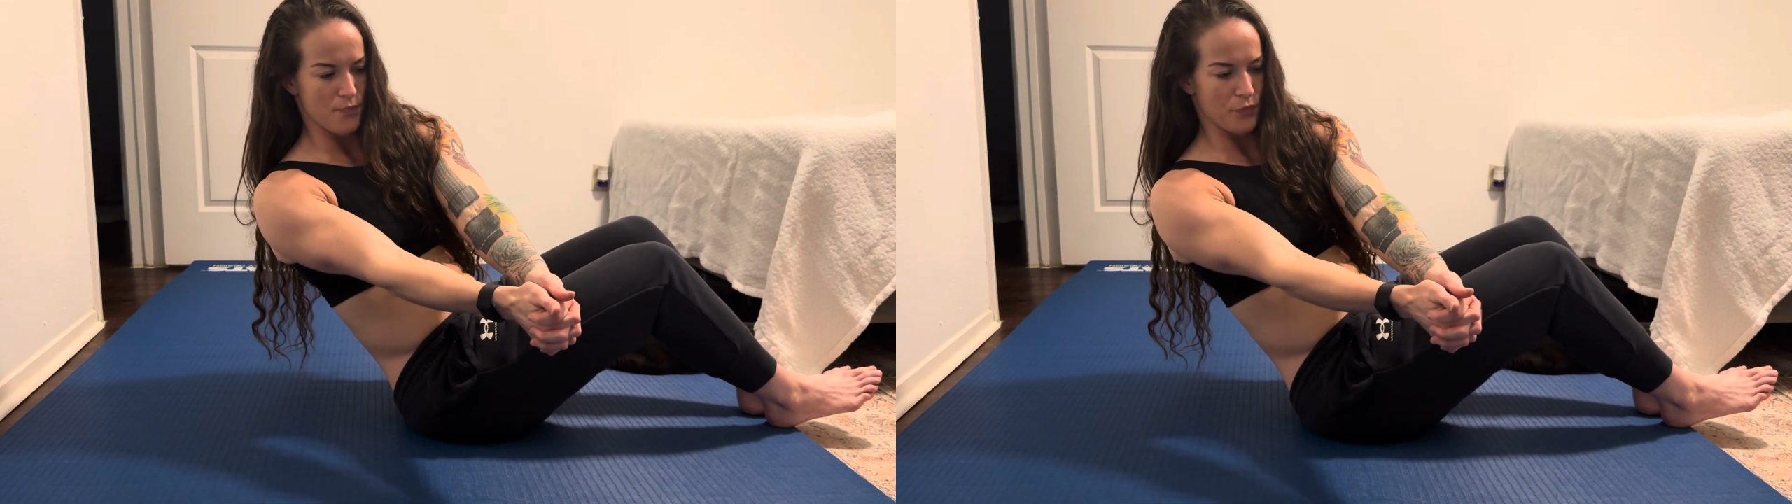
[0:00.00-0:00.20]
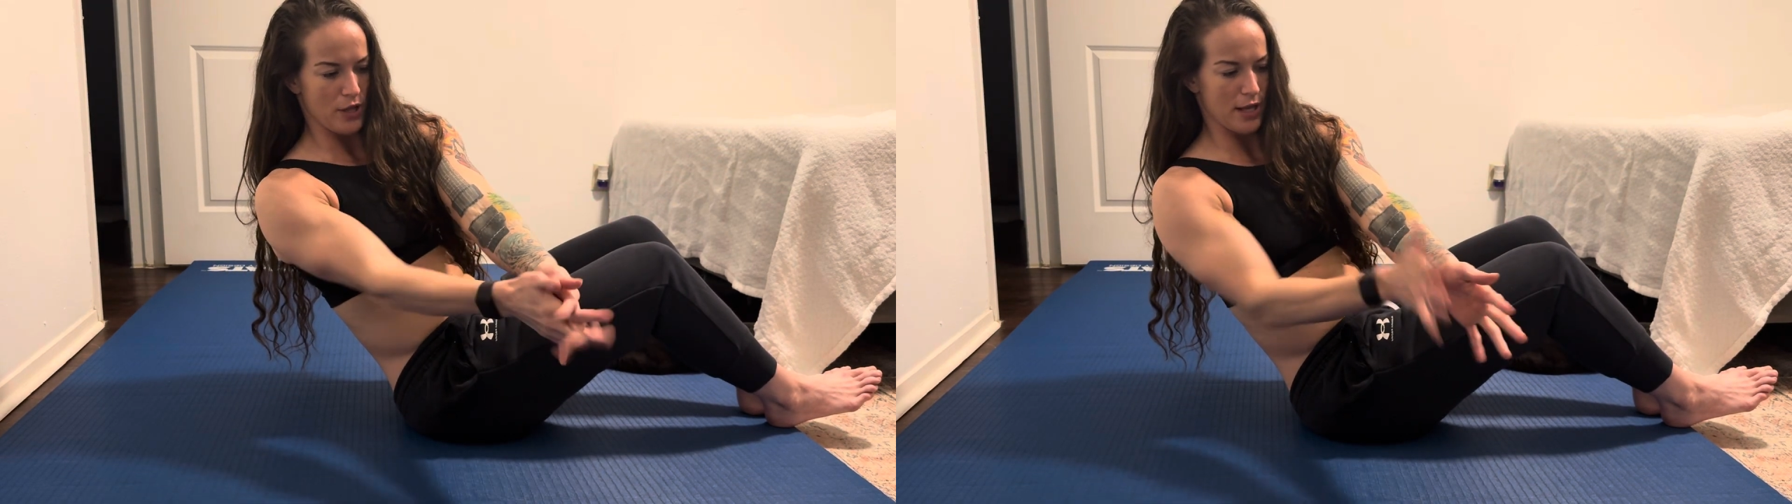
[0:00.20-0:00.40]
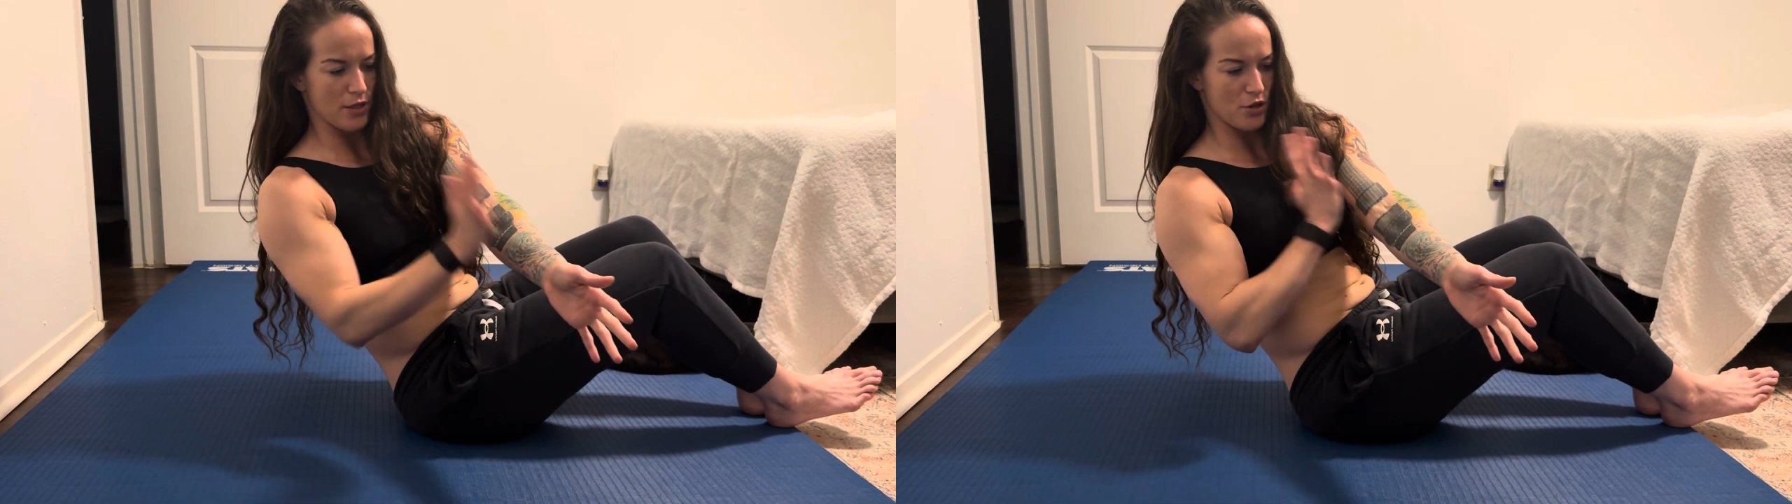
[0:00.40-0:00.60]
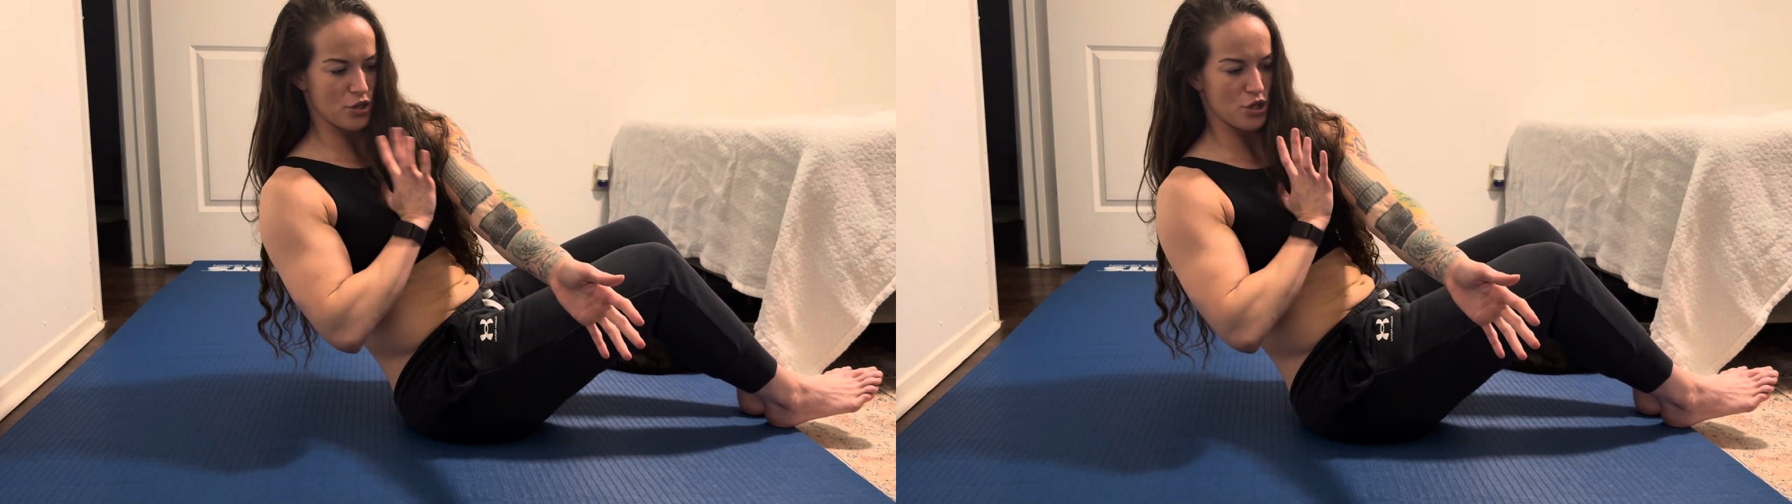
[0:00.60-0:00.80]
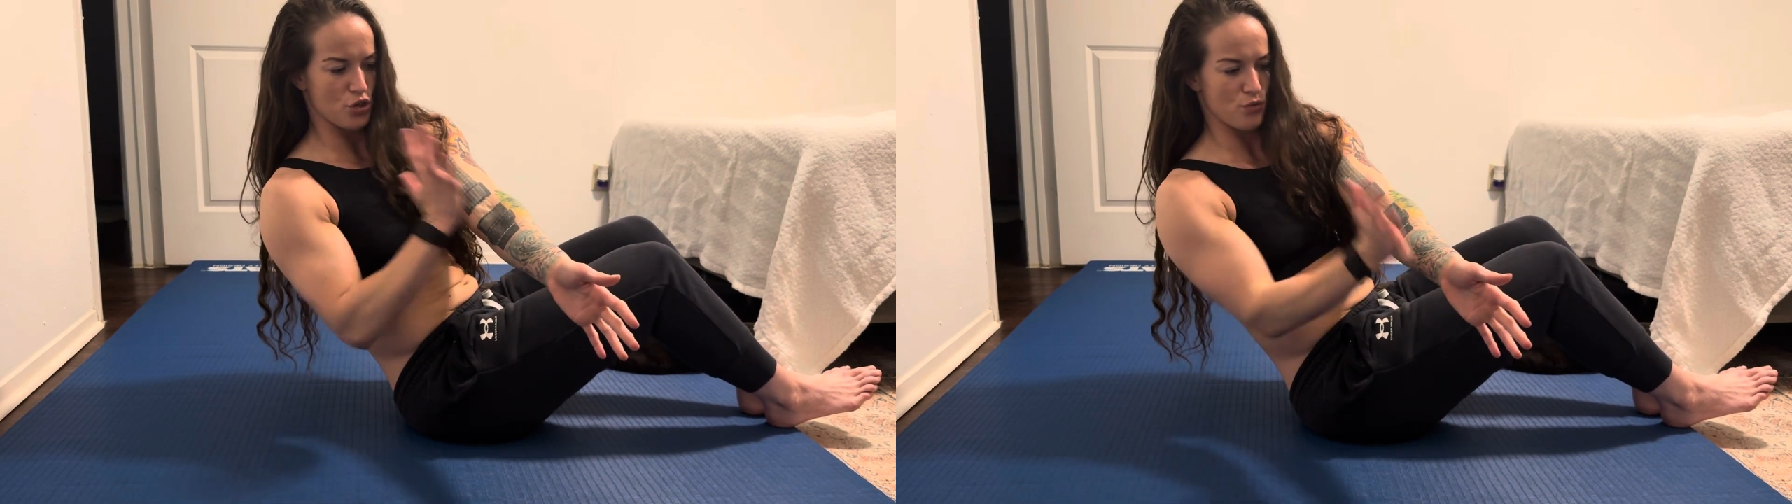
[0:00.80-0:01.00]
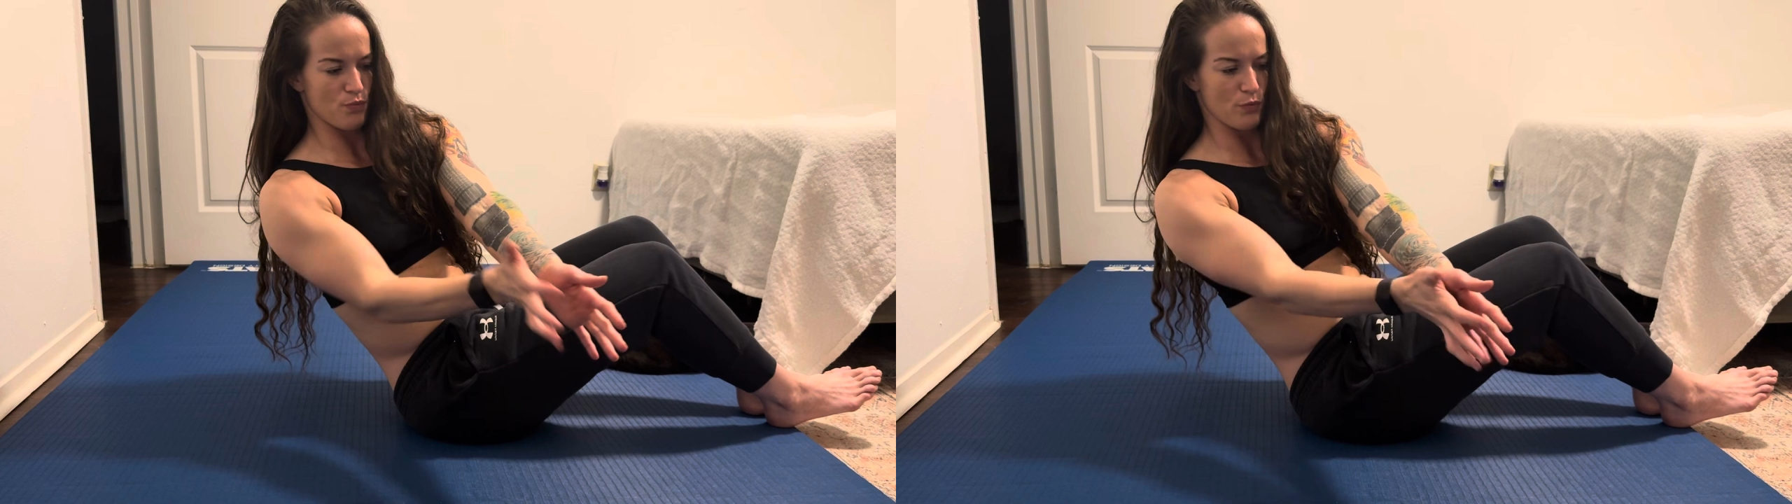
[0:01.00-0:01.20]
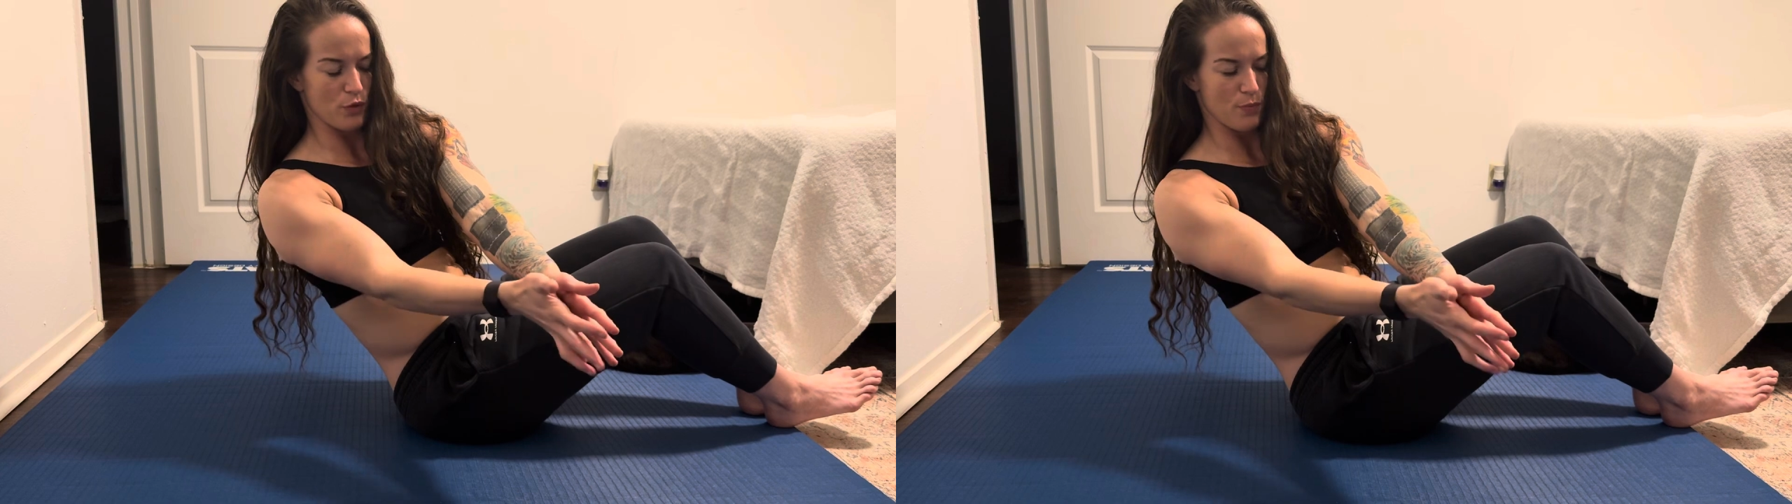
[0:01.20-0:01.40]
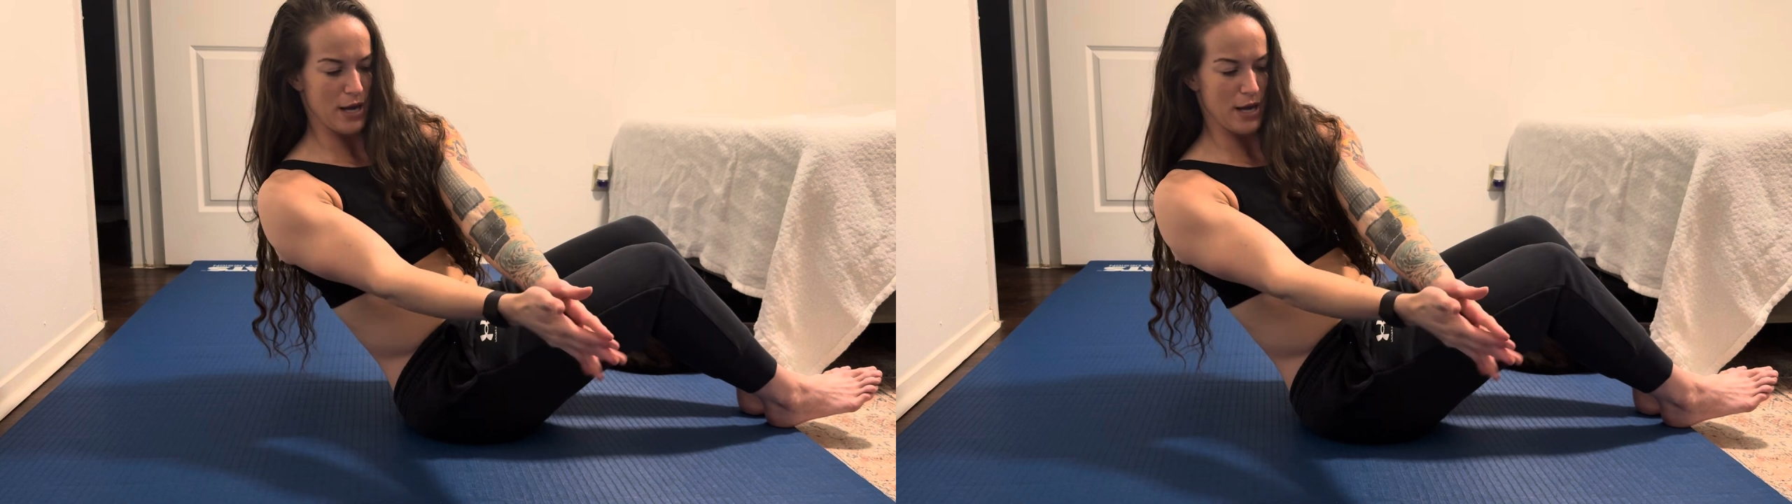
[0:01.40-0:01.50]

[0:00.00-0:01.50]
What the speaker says: like there's with my